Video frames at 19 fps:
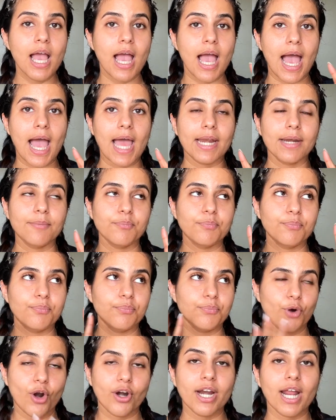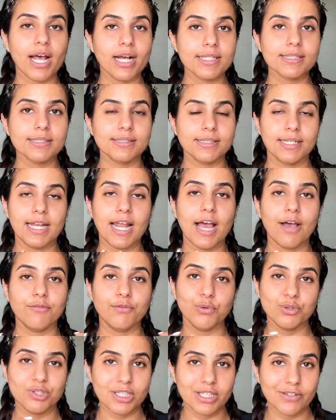and products that have
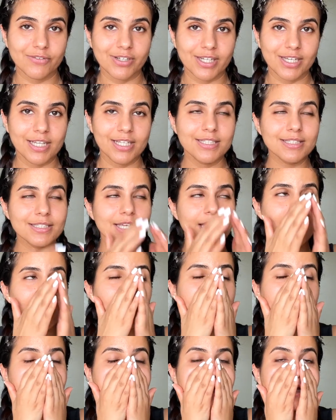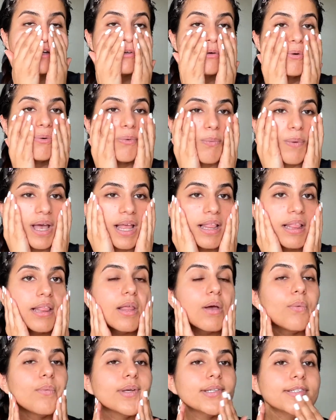those ingredients that go
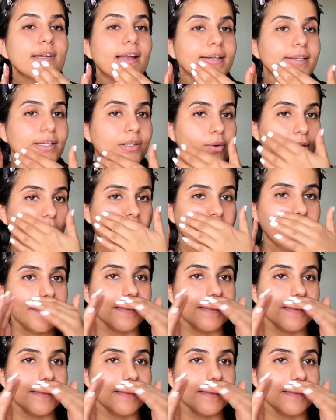well with tretinoin.